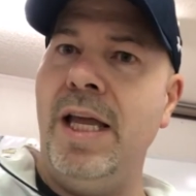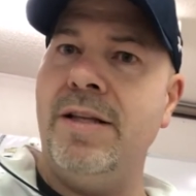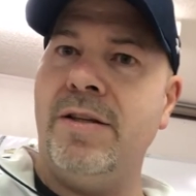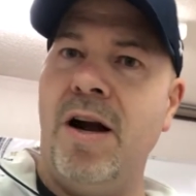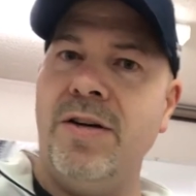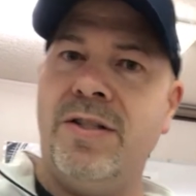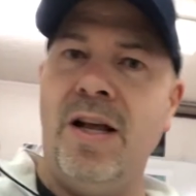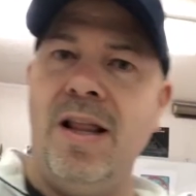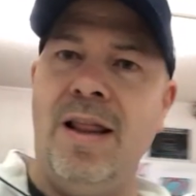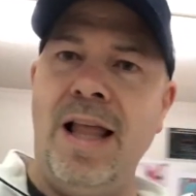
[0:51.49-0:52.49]
It's our
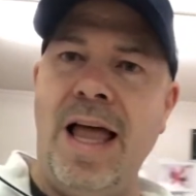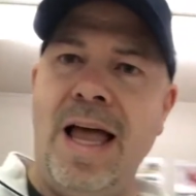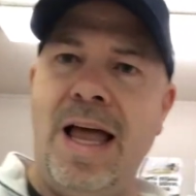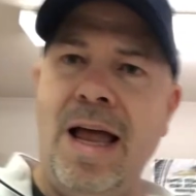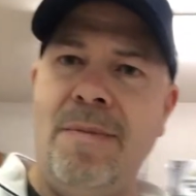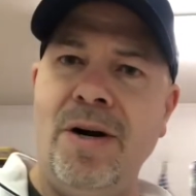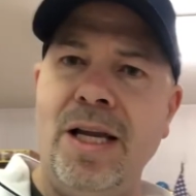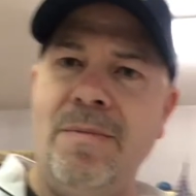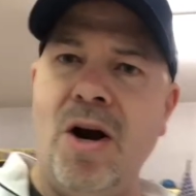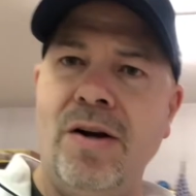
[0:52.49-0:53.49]

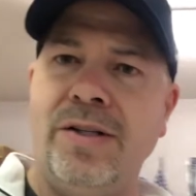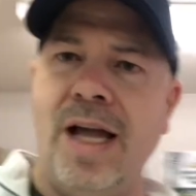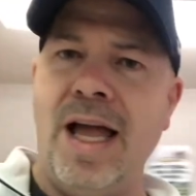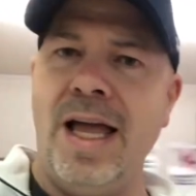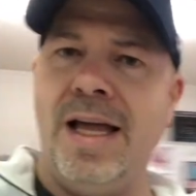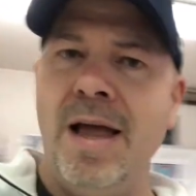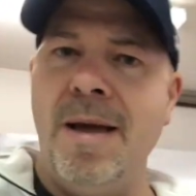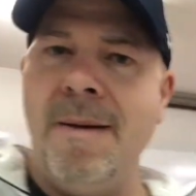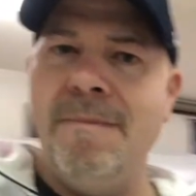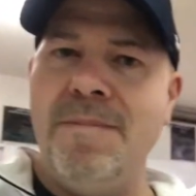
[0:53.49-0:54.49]
celebrity birthday,
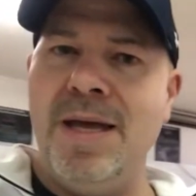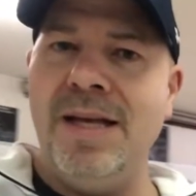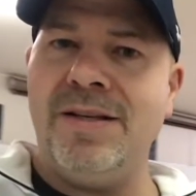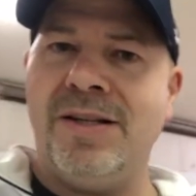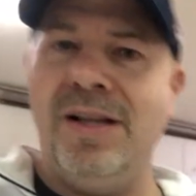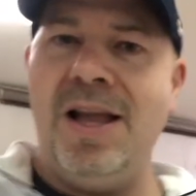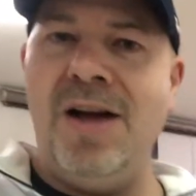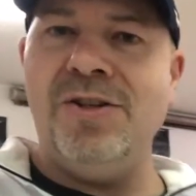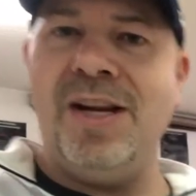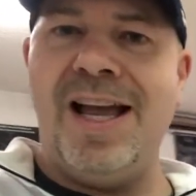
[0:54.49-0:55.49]
Miss
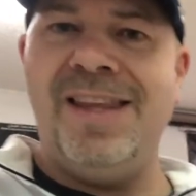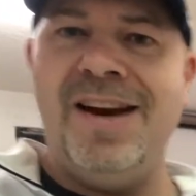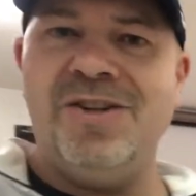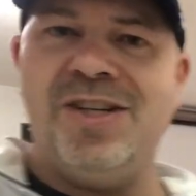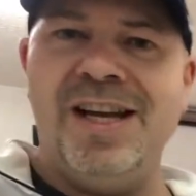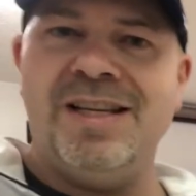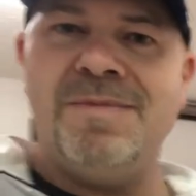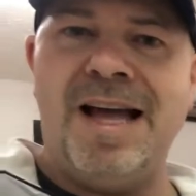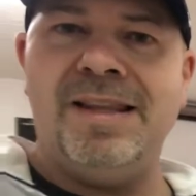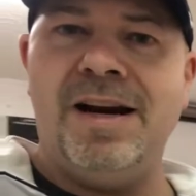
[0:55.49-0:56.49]
Kaloje. There she is
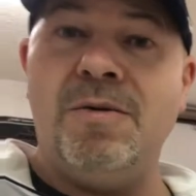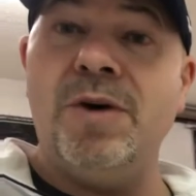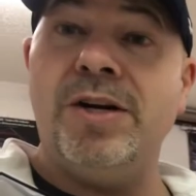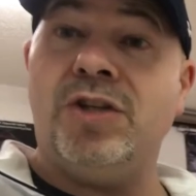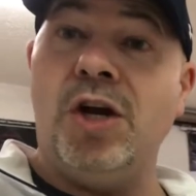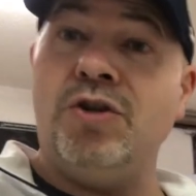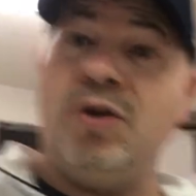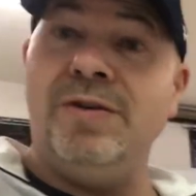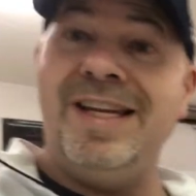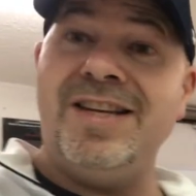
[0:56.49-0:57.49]
back there. We're
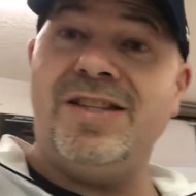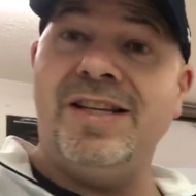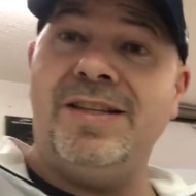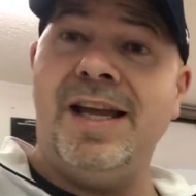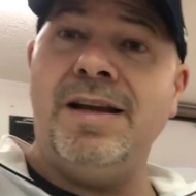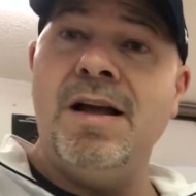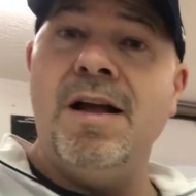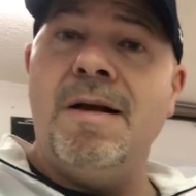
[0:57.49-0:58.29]
social distancing.